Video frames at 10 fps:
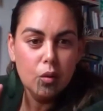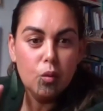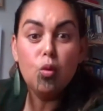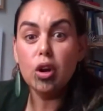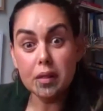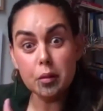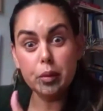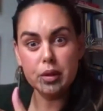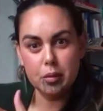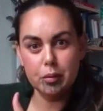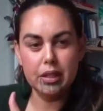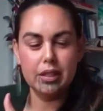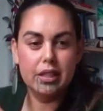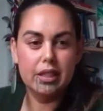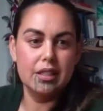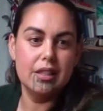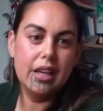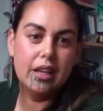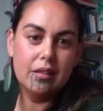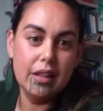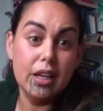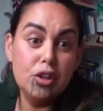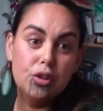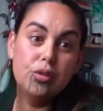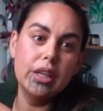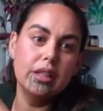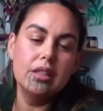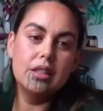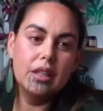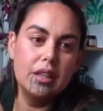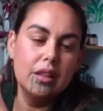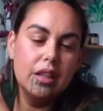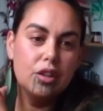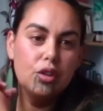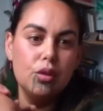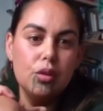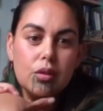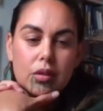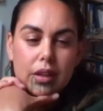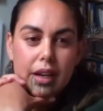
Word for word: What are the possibilities that that you can see that you